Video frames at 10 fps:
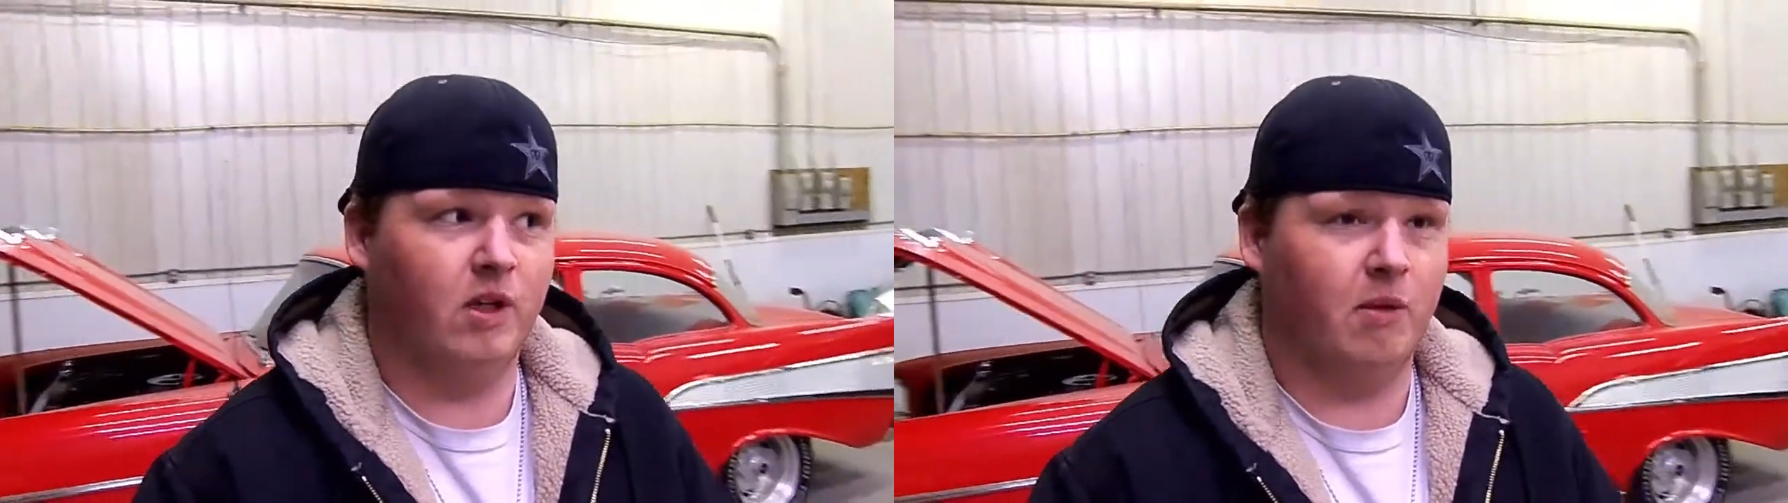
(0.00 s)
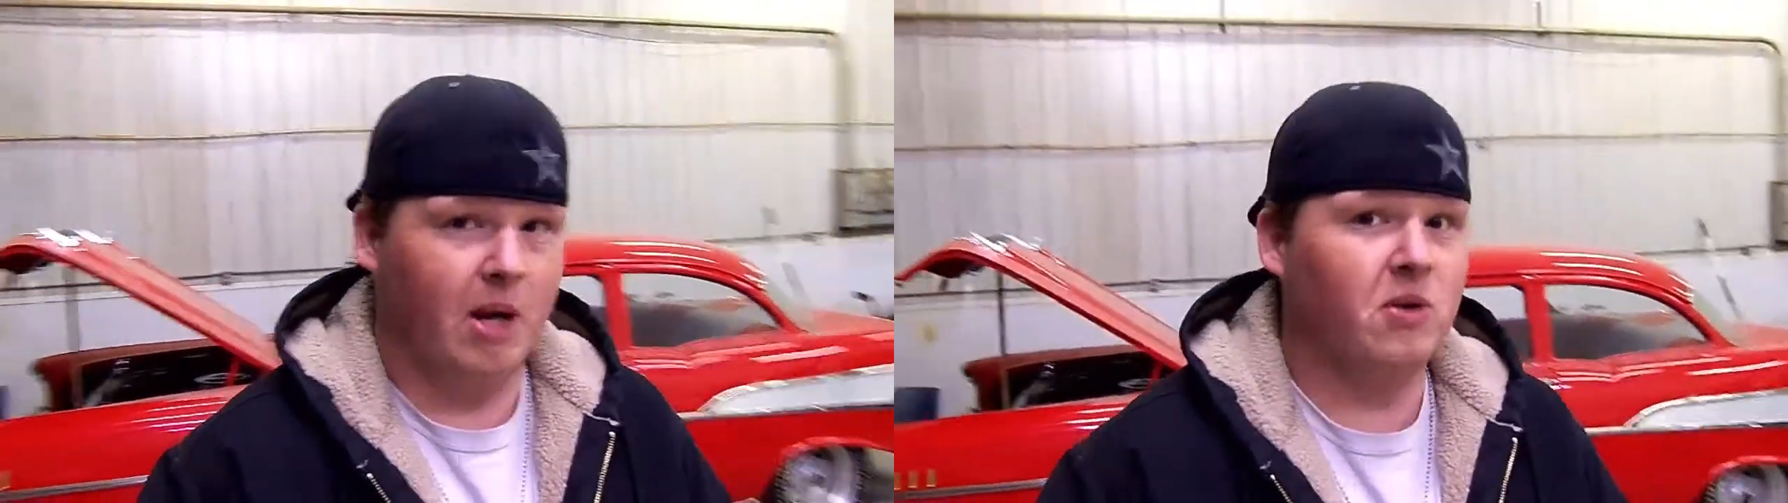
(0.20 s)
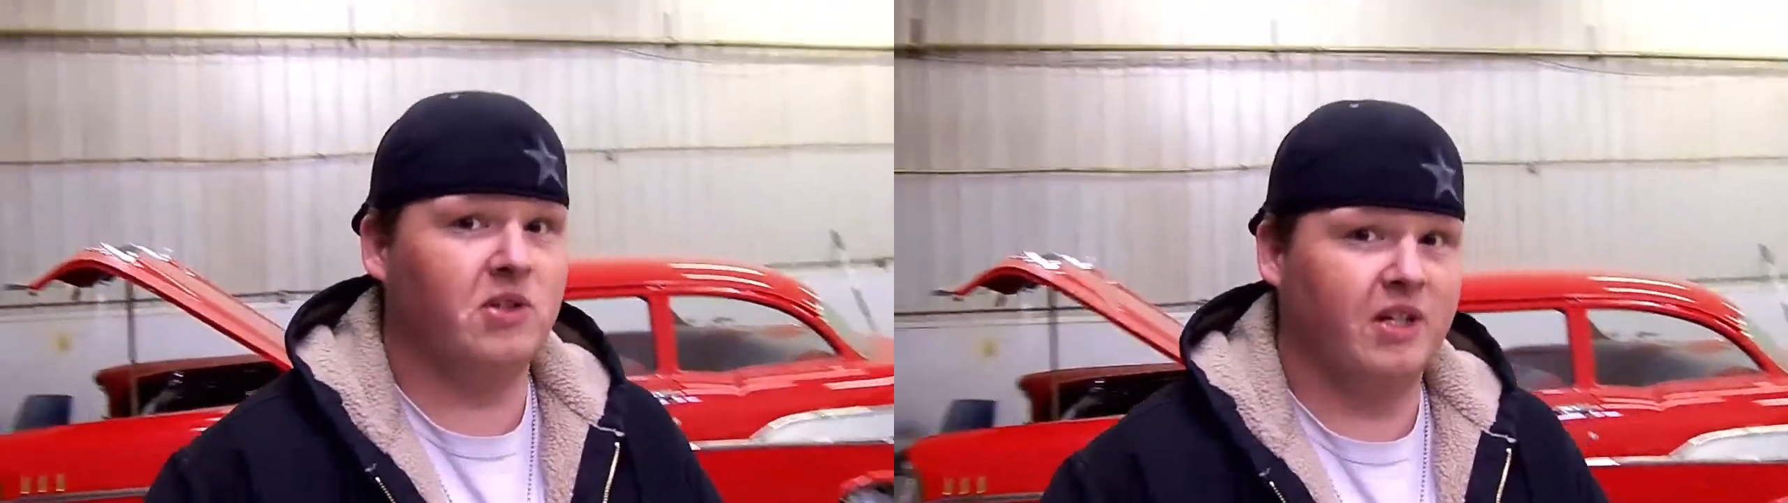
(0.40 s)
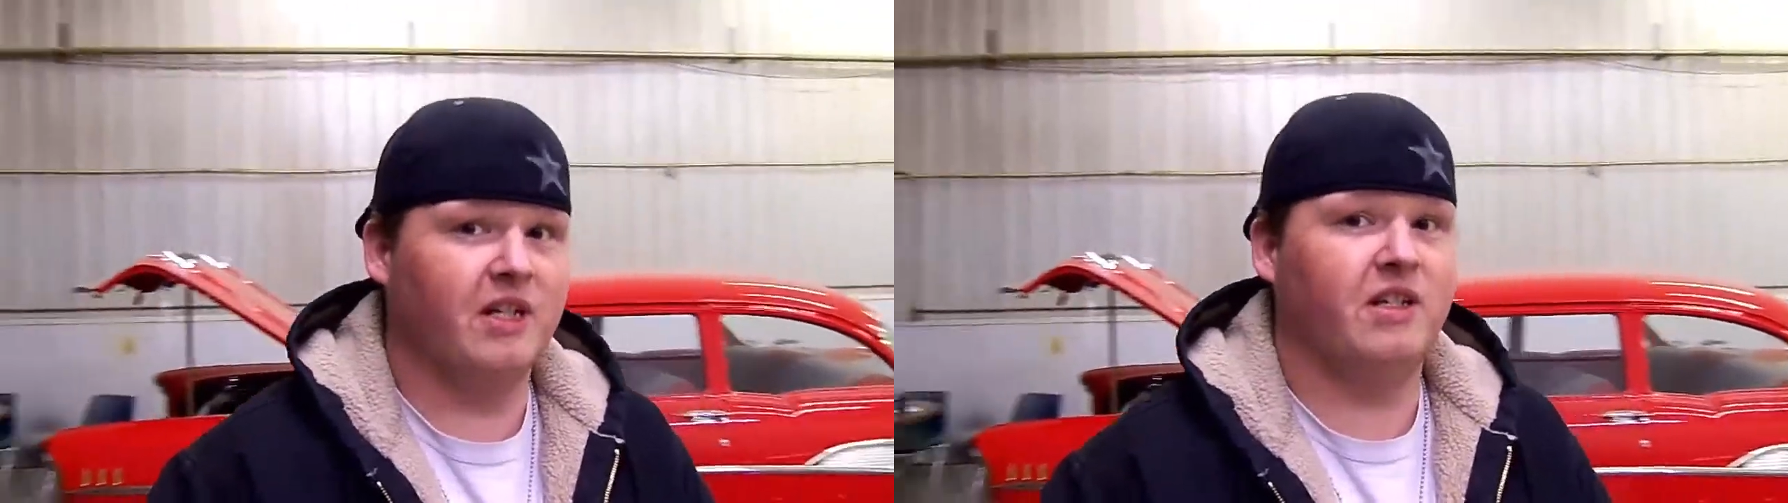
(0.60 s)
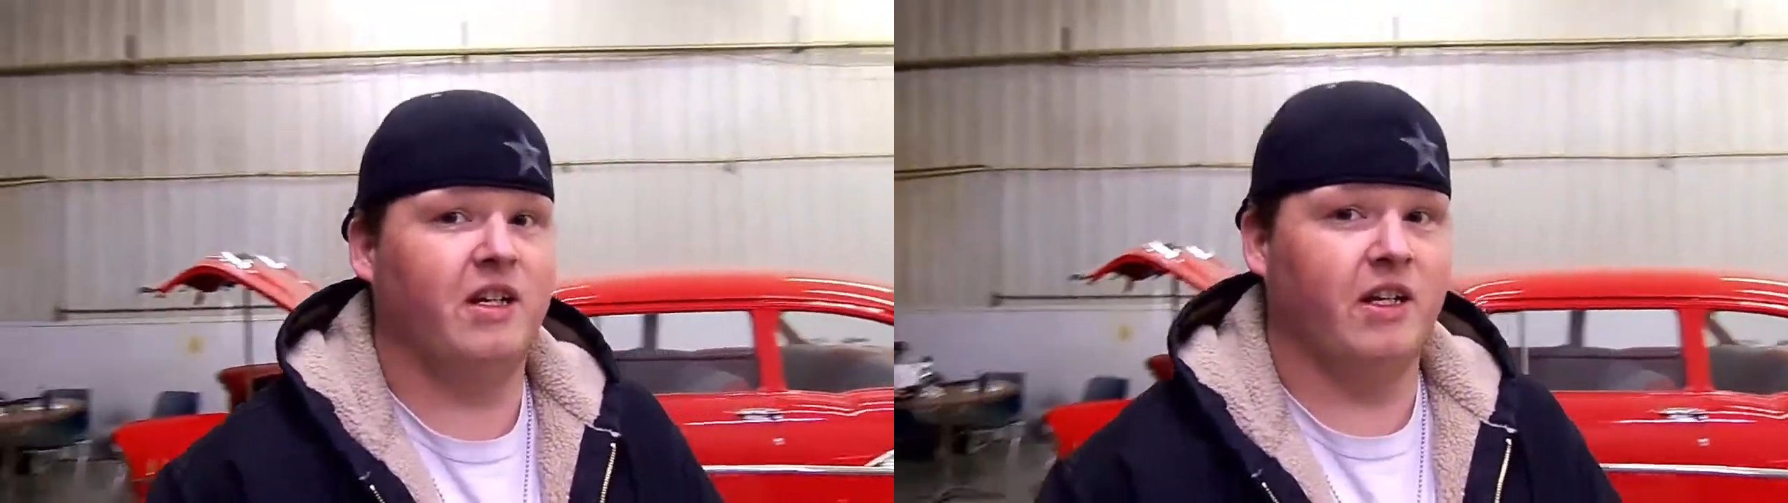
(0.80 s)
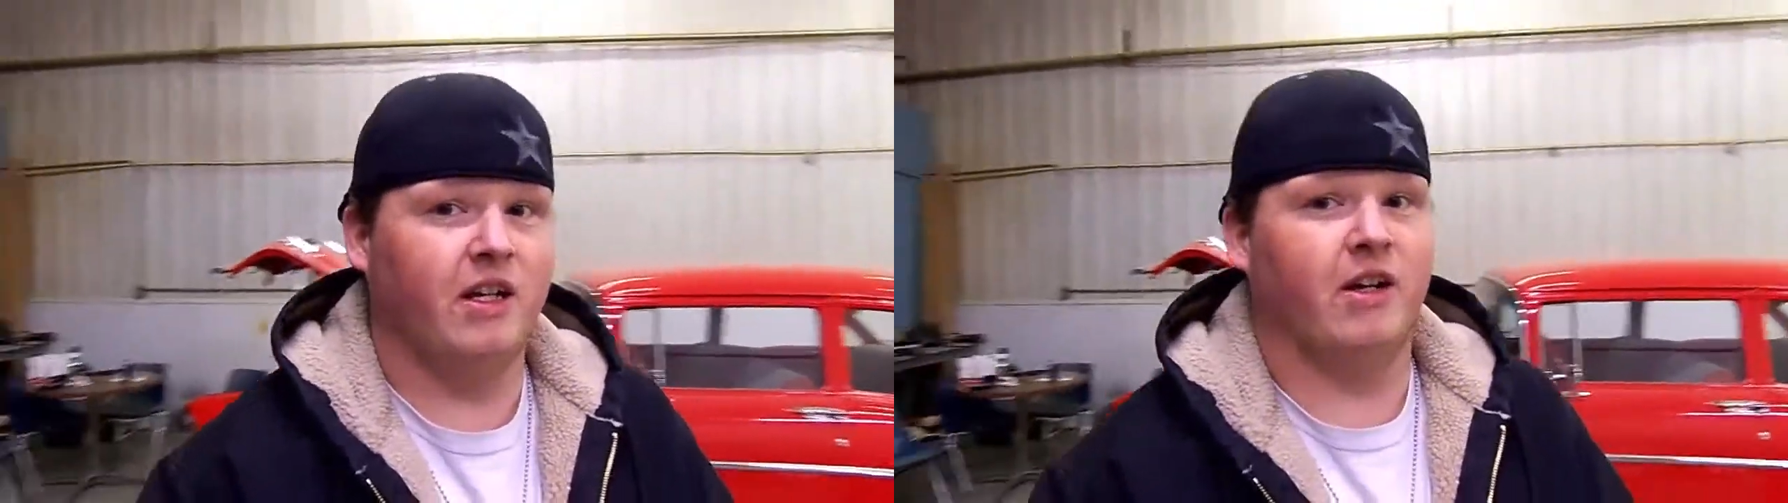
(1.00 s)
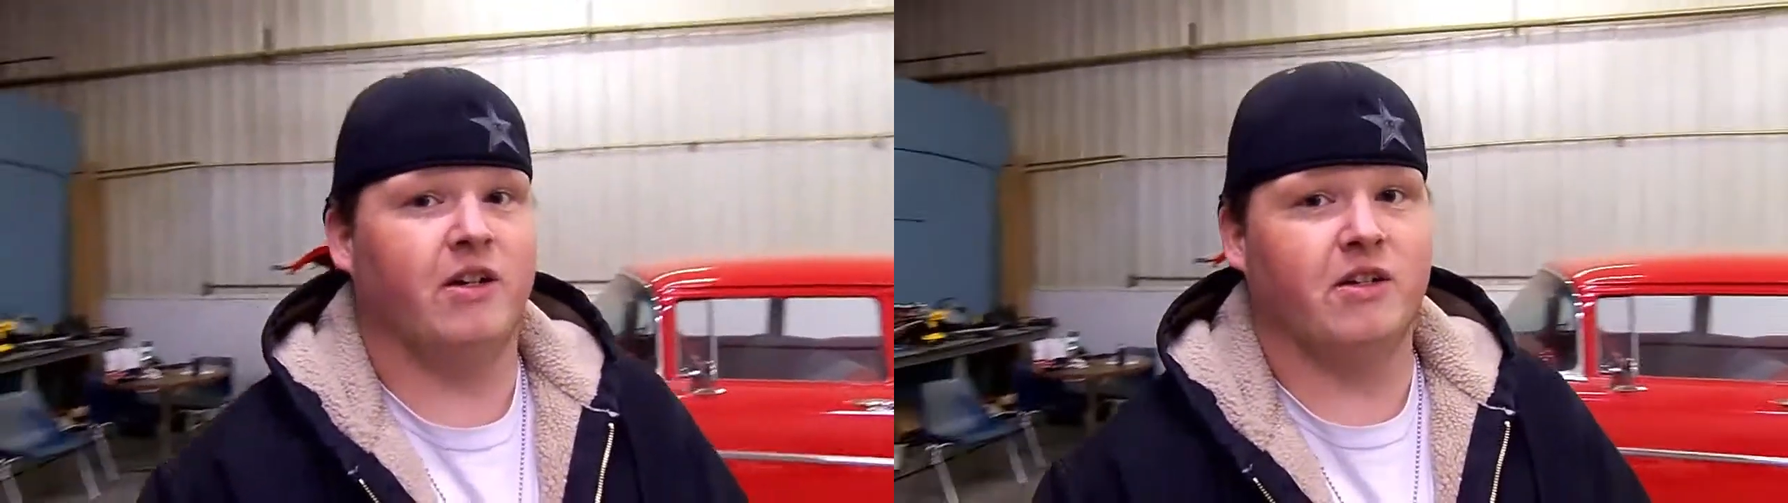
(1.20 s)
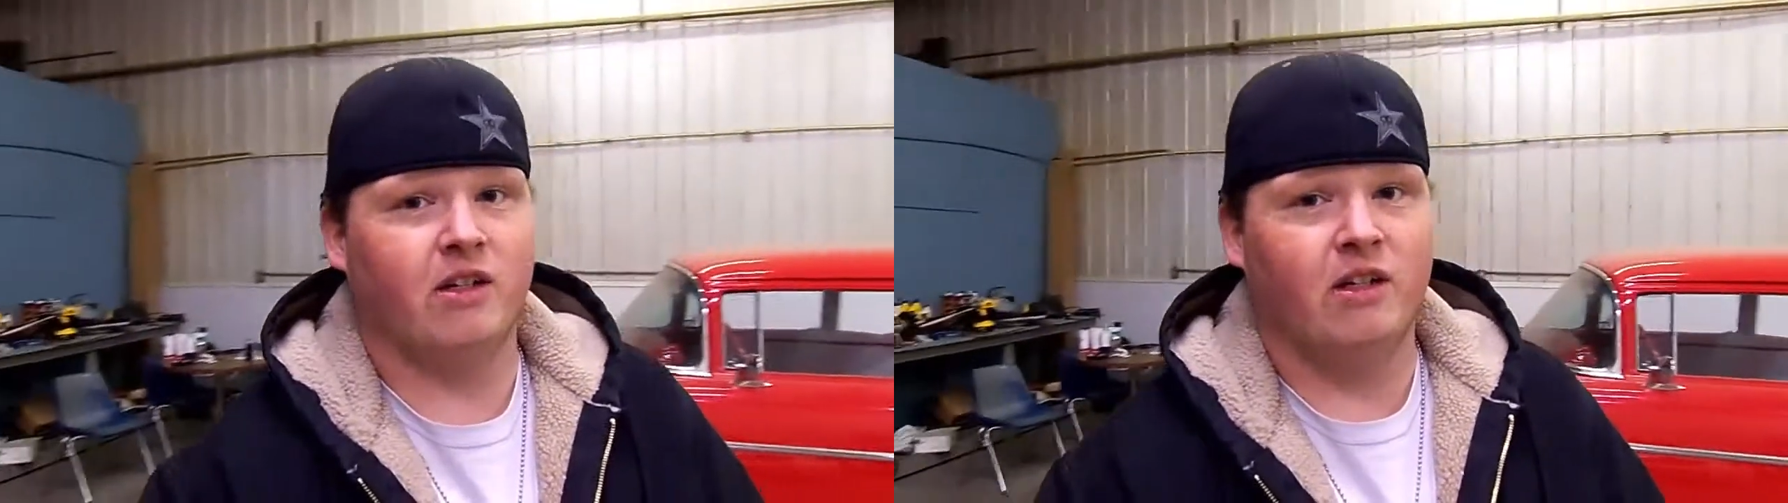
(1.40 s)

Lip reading: about 16 years.